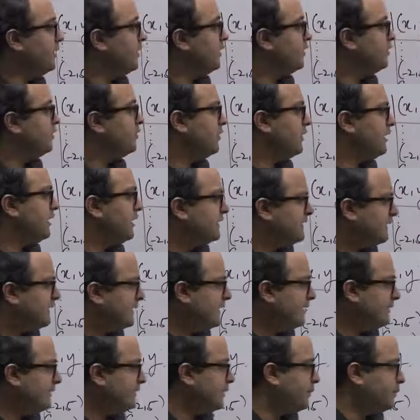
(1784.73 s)
So it's
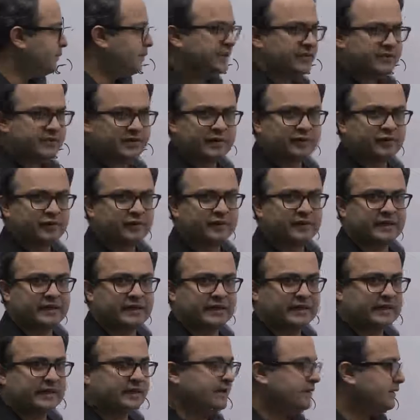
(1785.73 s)
again a simple, straightforward
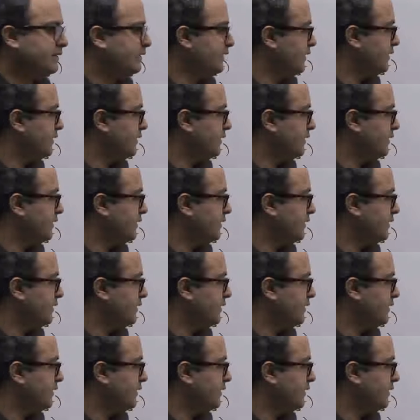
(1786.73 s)
idea.